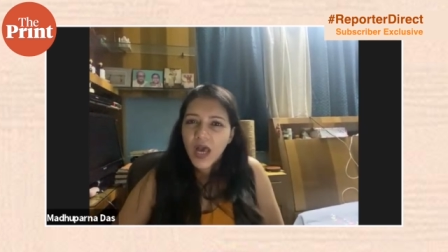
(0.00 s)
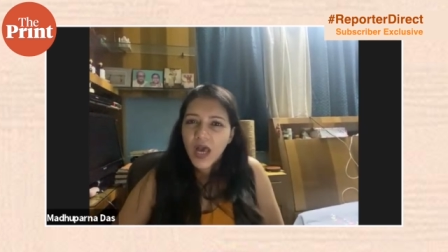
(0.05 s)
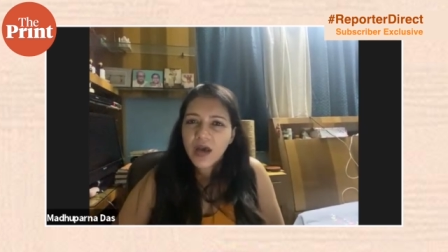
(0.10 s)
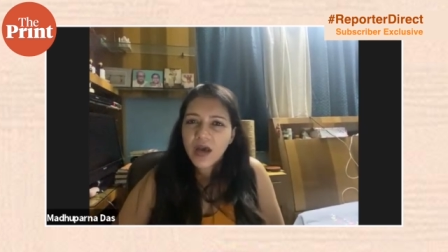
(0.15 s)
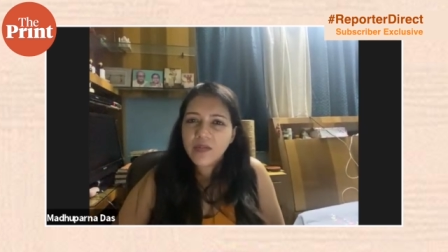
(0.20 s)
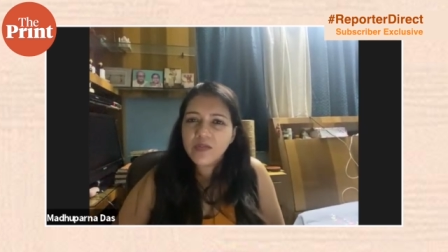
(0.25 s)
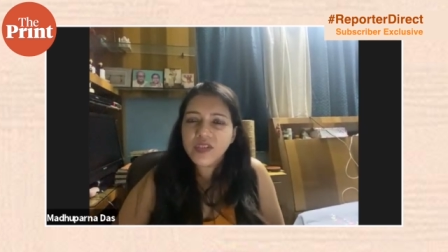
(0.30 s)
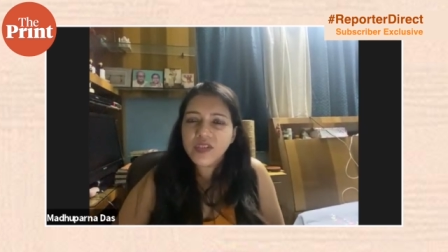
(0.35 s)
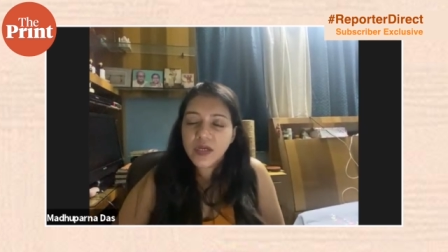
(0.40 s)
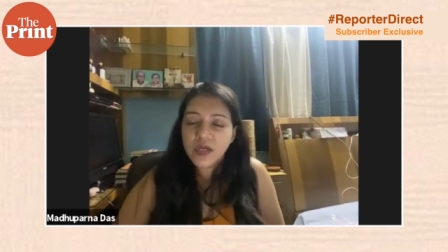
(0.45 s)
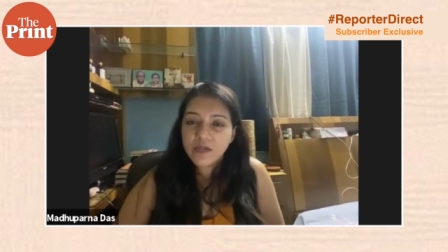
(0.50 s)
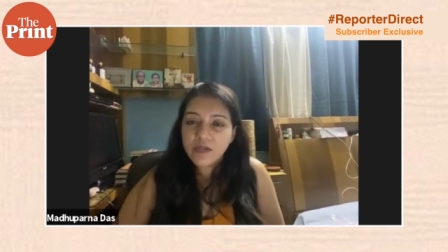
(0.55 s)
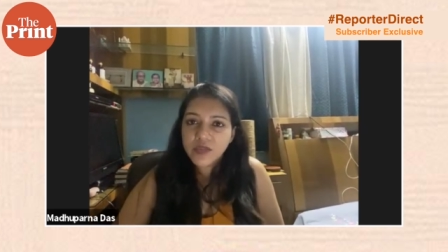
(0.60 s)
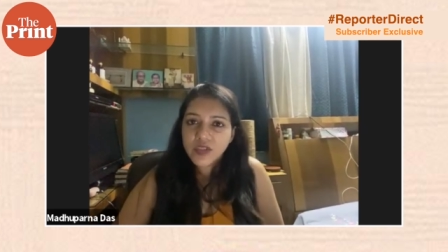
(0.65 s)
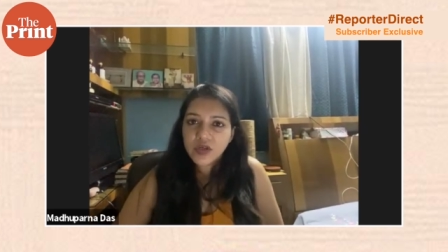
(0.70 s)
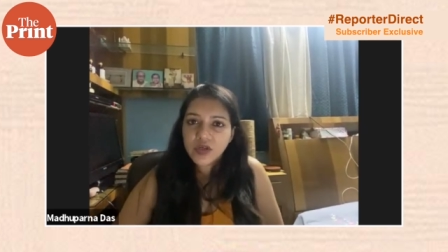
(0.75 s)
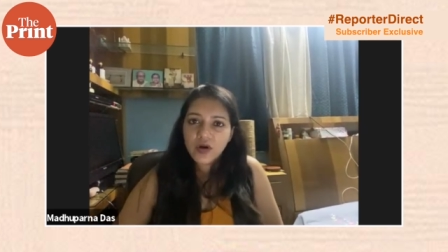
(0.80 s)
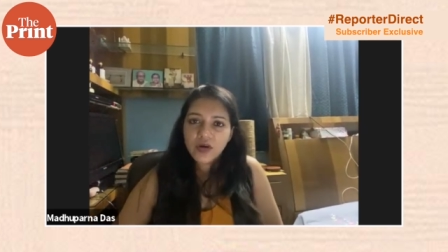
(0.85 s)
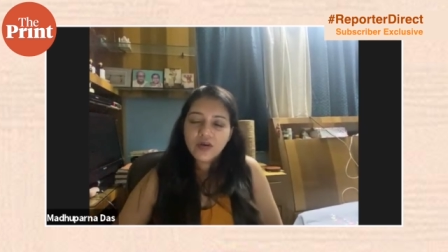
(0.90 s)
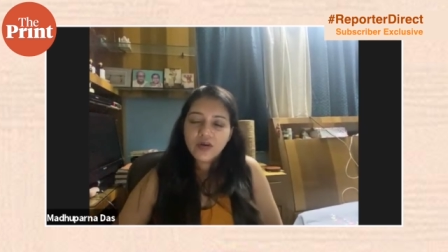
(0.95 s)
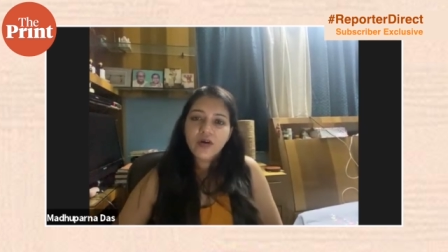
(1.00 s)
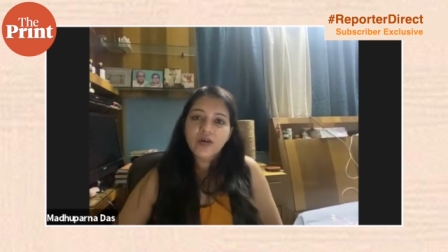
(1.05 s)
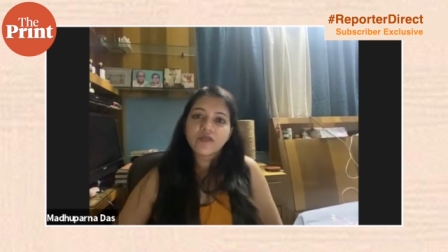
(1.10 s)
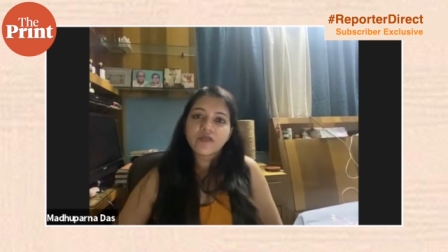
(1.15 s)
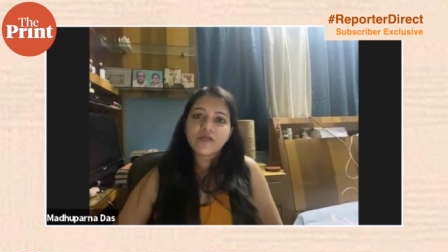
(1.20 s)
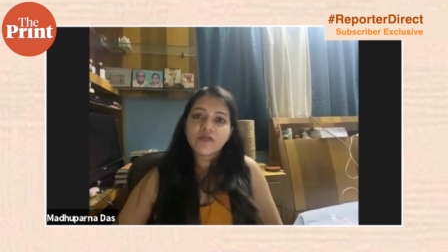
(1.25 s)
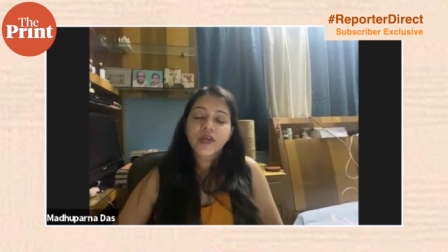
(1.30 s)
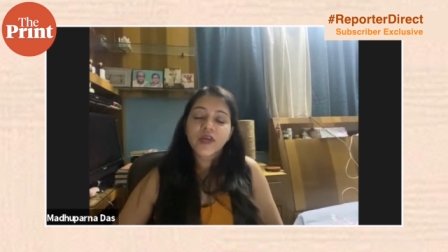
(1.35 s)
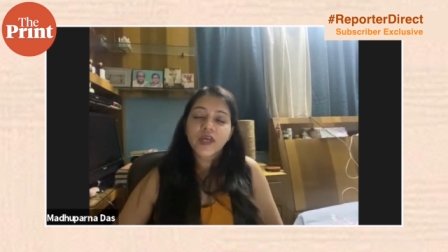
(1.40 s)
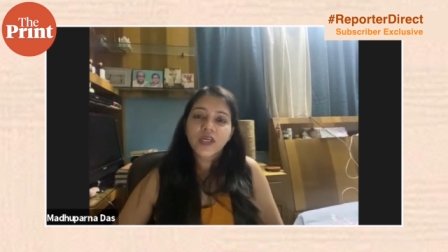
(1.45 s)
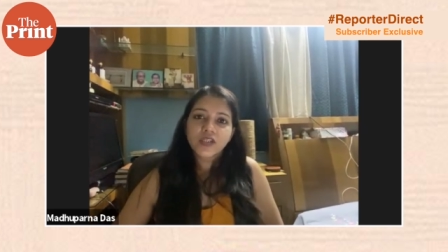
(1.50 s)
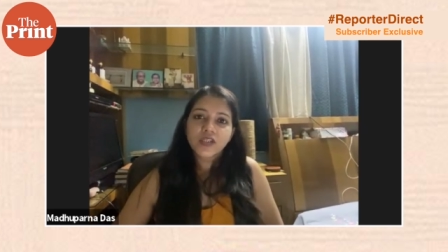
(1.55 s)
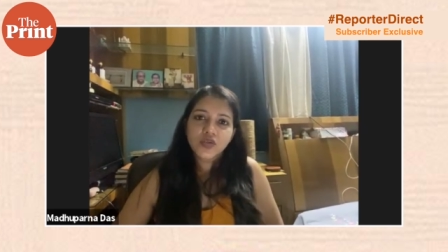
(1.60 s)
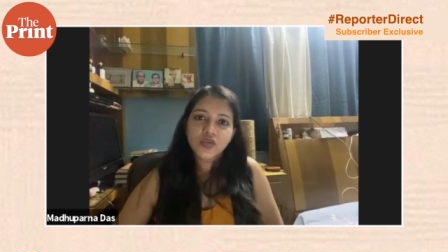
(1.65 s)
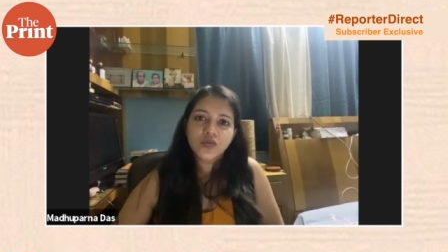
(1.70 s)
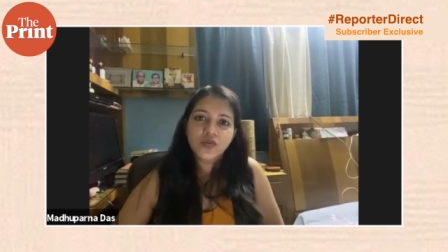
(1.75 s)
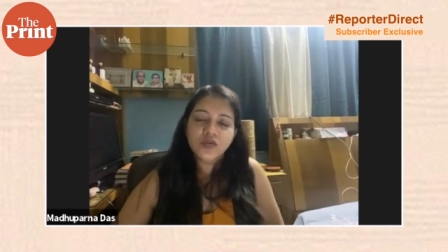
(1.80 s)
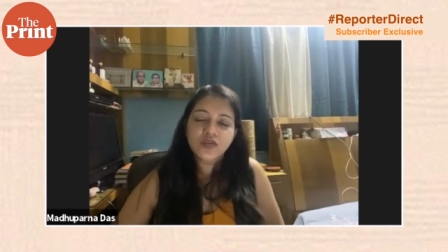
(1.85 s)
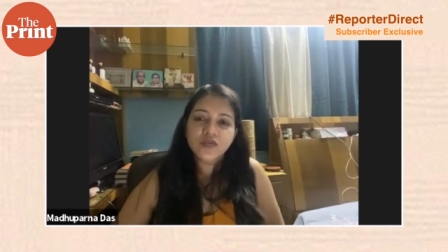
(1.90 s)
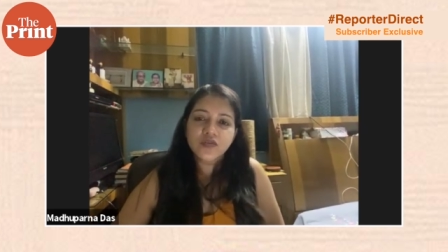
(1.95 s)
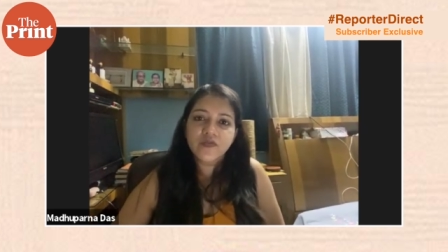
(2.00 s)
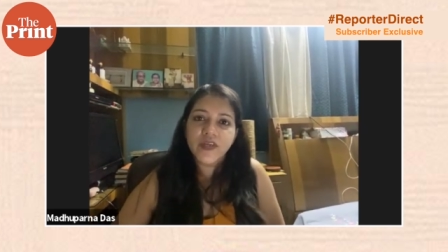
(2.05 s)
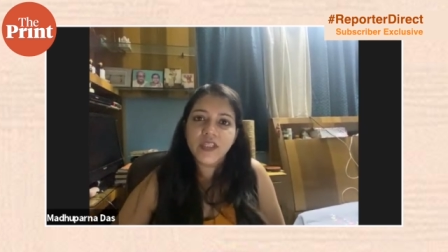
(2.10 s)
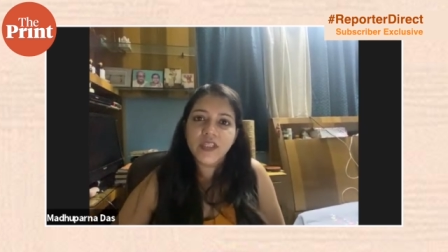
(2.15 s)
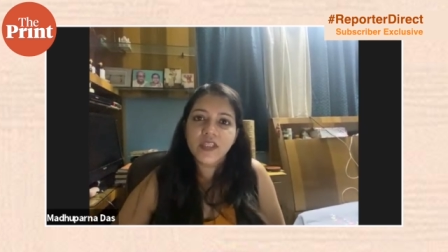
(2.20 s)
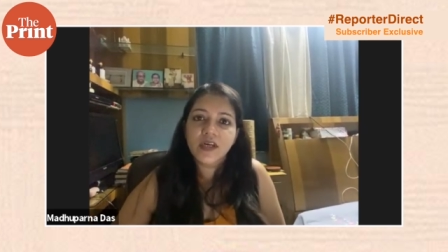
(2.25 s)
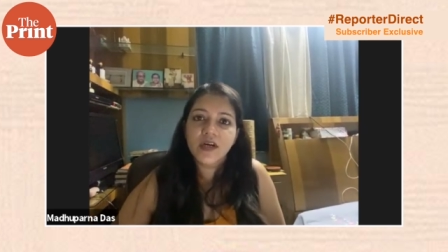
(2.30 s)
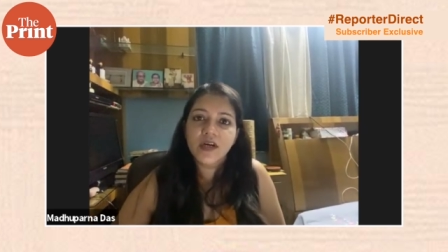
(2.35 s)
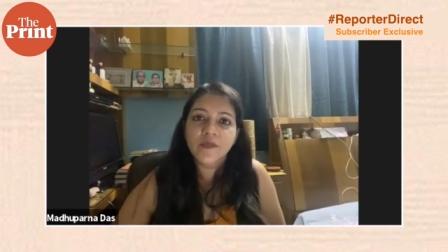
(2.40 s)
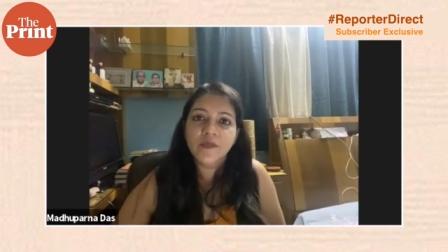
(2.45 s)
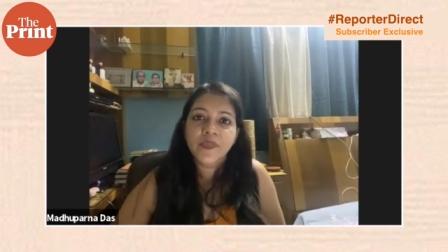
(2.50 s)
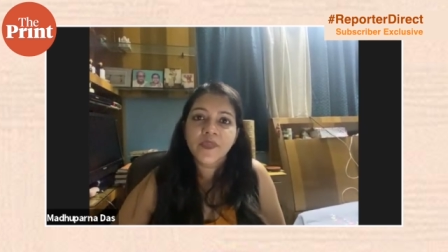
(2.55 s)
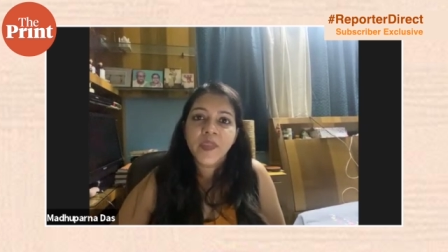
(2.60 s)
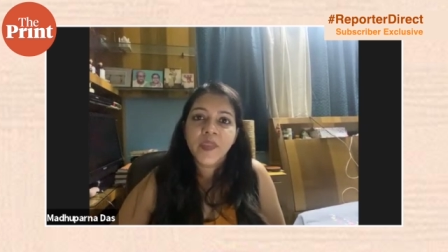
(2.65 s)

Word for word: have some sort of issues with the